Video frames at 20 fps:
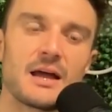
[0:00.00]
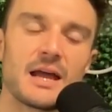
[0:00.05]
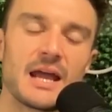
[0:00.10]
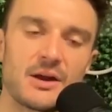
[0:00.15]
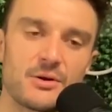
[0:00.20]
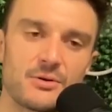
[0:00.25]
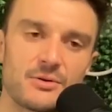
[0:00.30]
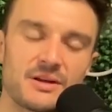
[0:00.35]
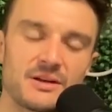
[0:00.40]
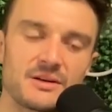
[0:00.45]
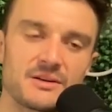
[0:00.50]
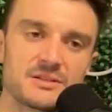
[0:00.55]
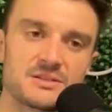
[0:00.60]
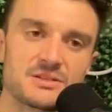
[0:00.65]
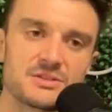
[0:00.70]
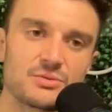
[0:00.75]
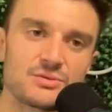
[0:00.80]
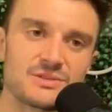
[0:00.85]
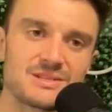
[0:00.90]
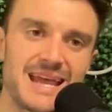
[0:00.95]

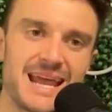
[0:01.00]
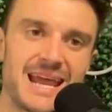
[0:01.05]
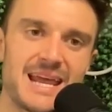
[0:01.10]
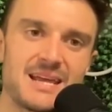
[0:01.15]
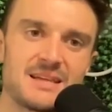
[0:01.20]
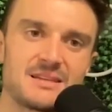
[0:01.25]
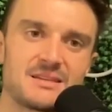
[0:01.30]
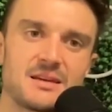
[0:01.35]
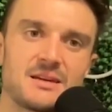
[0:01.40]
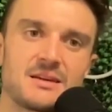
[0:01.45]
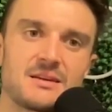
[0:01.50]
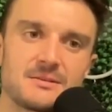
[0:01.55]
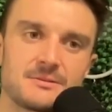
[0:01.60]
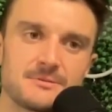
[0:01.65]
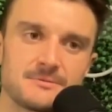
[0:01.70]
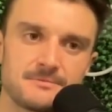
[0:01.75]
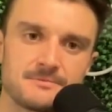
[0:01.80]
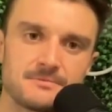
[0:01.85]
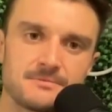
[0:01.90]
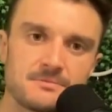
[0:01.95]
areas, those 8
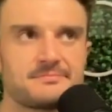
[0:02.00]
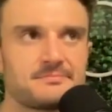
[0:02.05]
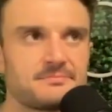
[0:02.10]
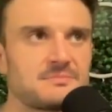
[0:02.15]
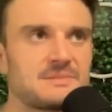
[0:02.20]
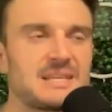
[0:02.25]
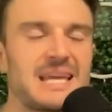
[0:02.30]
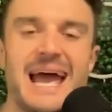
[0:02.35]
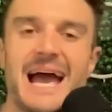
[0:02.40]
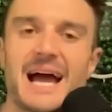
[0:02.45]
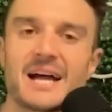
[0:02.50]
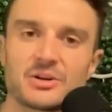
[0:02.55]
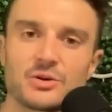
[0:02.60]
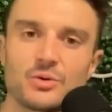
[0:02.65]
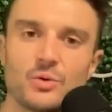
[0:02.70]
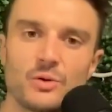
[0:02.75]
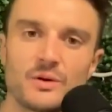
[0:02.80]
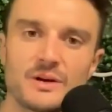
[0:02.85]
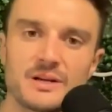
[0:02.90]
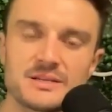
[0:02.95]

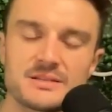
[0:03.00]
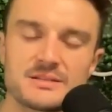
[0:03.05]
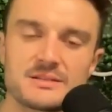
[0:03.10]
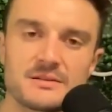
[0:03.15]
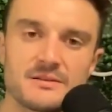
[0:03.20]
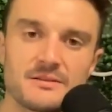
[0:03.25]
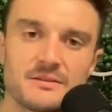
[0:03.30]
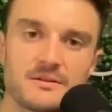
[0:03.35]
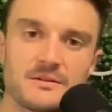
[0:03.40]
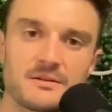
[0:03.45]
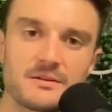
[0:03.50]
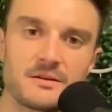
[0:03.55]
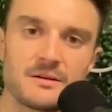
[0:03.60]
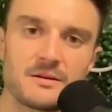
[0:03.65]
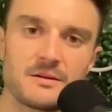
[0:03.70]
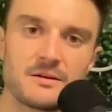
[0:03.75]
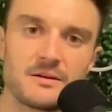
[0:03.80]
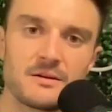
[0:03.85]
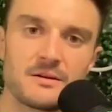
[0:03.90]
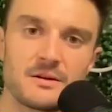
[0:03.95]
categories,
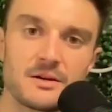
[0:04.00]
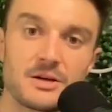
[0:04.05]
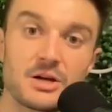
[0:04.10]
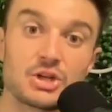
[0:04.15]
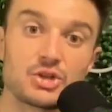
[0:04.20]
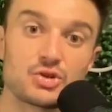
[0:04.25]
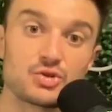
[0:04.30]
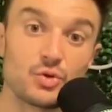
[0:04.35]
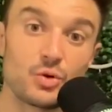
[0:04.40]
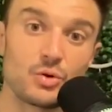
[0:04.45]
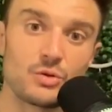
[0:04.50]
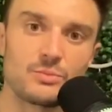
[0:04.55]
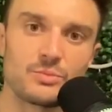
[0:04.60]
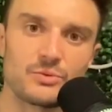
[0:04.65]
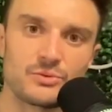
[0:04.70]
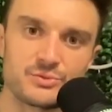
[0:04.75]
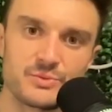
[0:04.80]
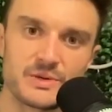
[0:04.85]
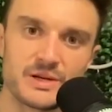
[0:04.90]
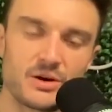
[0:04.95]

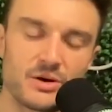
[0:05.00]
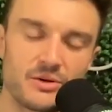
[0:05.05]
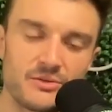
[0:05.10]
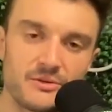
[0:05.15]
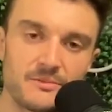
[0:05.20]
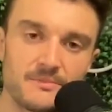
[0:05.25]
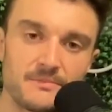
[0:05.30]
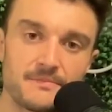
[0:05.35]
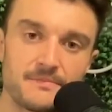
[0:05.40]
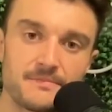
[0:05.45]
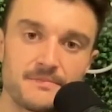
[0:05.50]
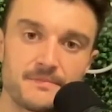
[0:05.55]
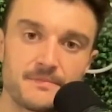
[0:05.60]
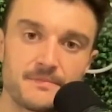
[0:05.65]
controllables, we call them,